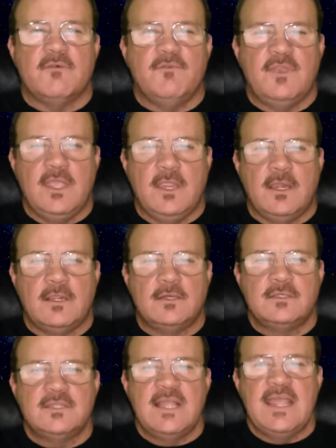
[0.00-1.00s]
of
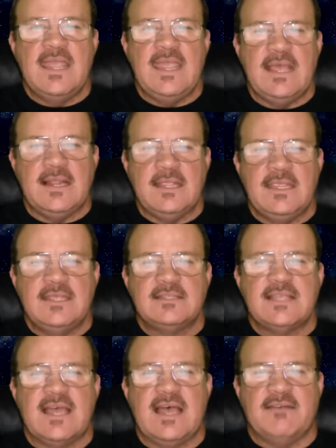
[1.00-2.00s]
years
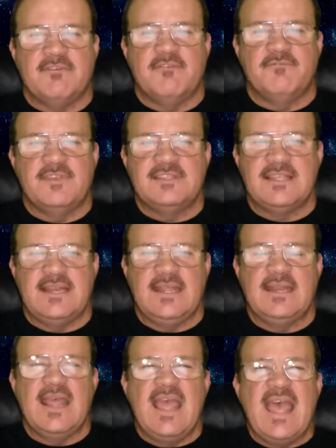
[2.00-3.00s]
aliens have visited